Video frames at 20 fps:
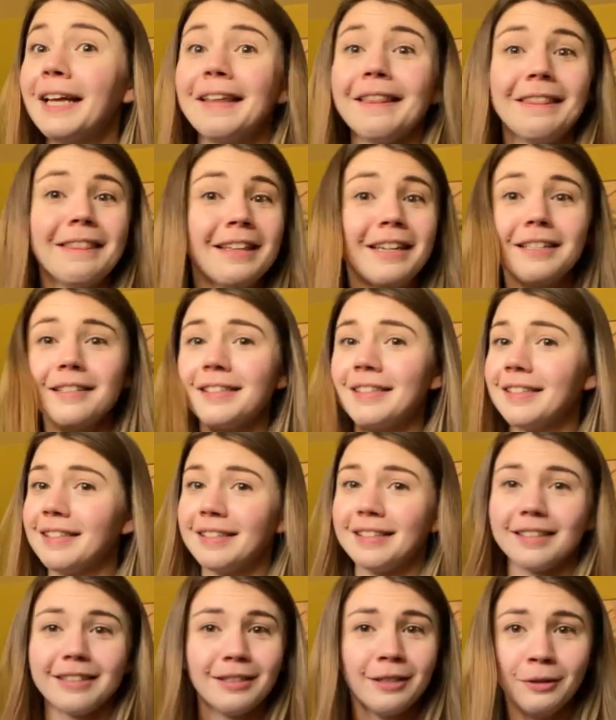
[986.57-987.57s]

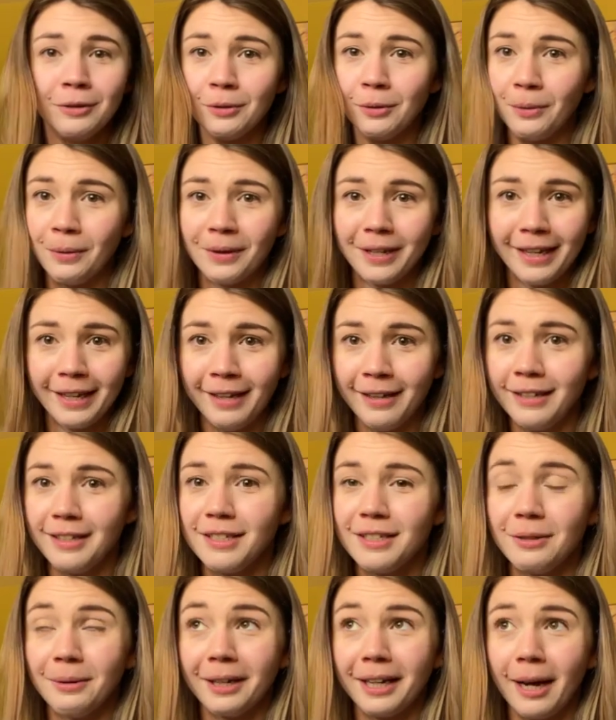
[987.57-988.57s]
This talking
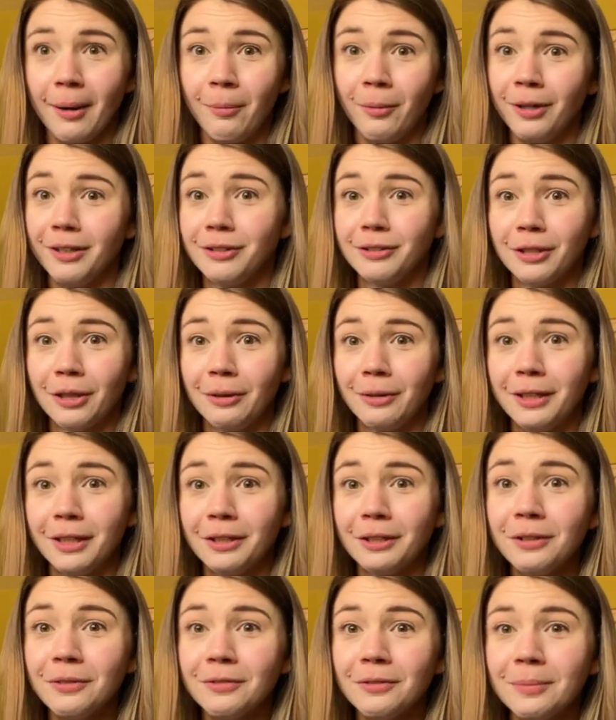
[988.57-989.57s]
to a camera is totally
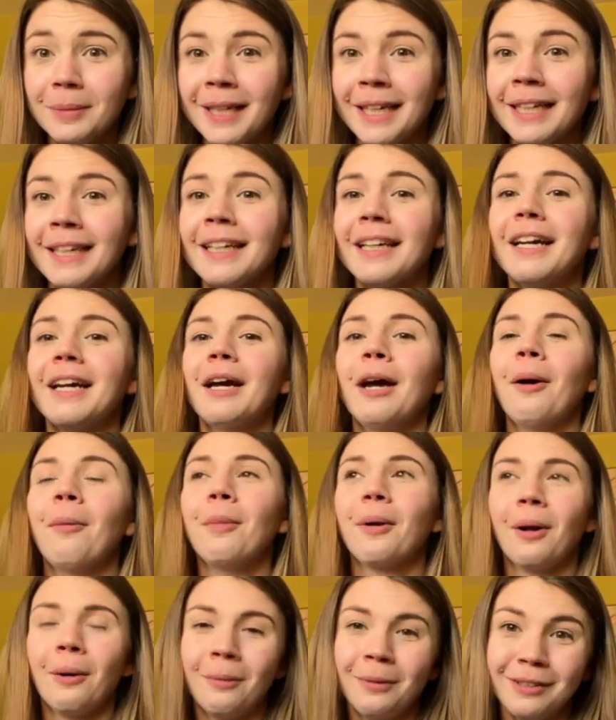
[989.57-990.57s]
new for me,
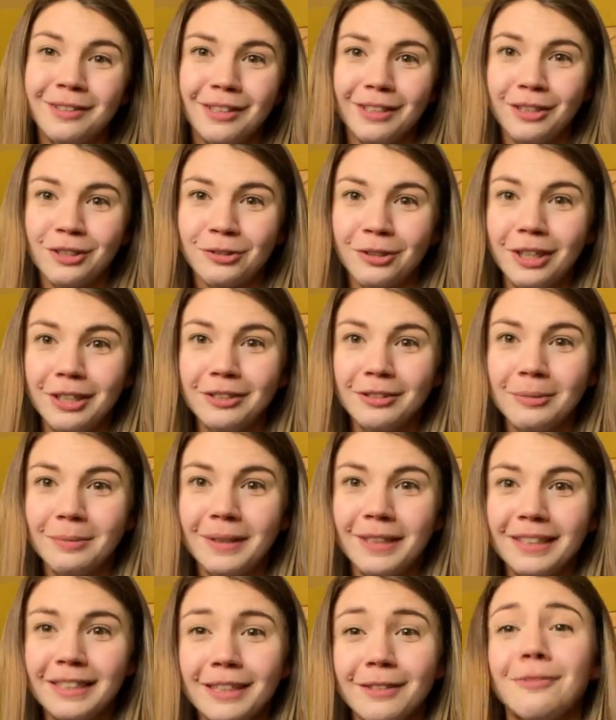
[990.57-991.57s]
but I wanted to try
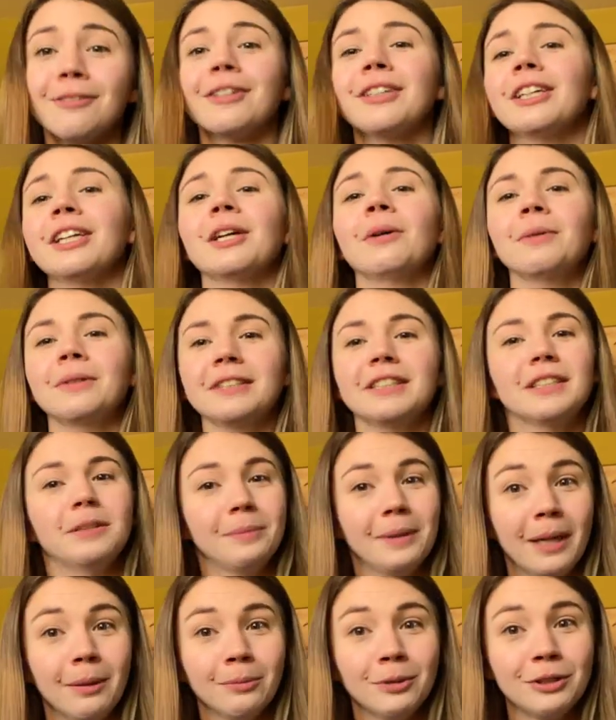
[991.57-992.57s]
something different, and I wanted to
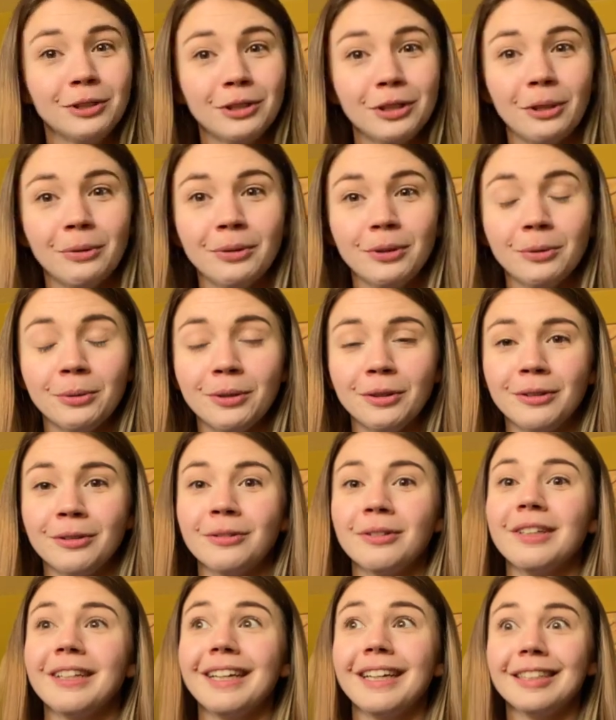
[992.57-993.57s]
be able to show you
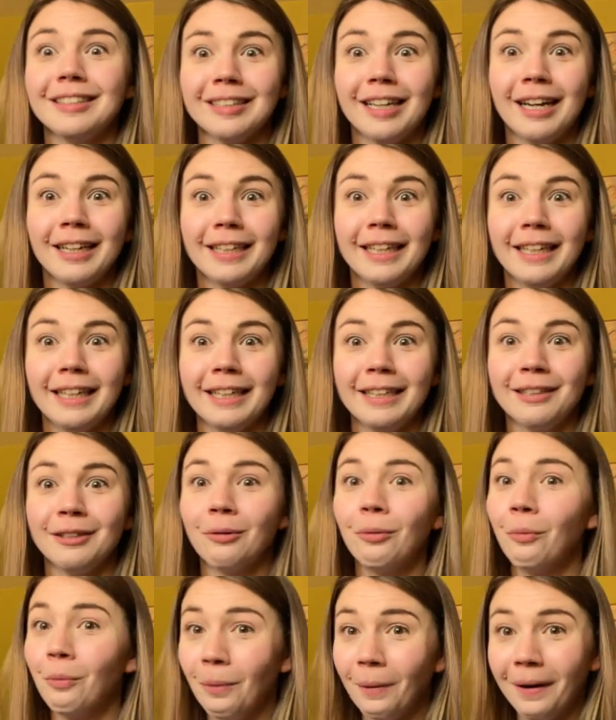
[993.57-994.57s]
all exactly
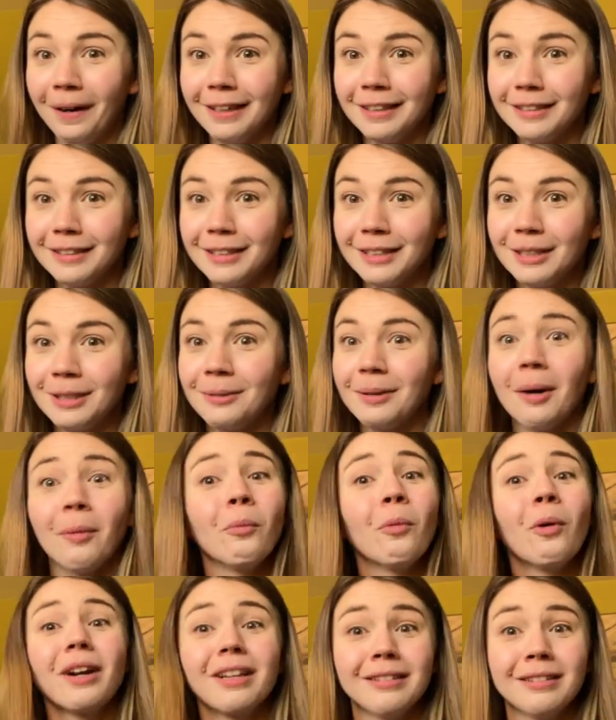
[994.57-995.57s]
what I do
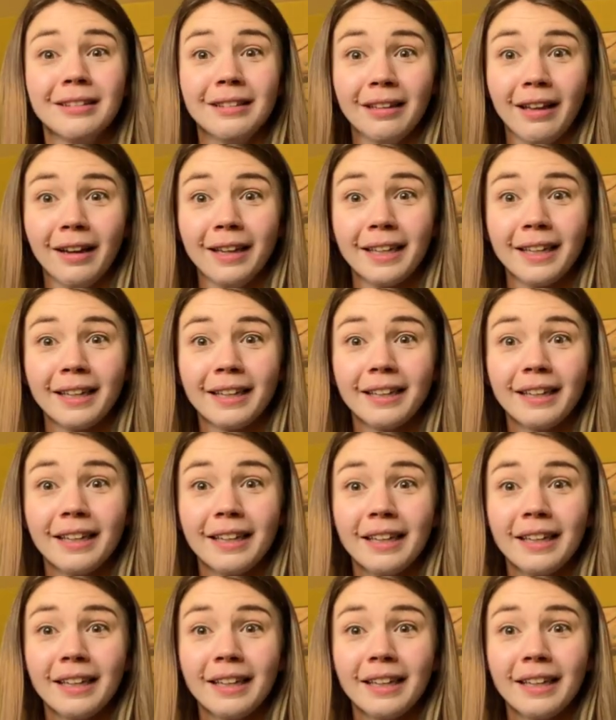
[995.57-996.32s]
and what it's like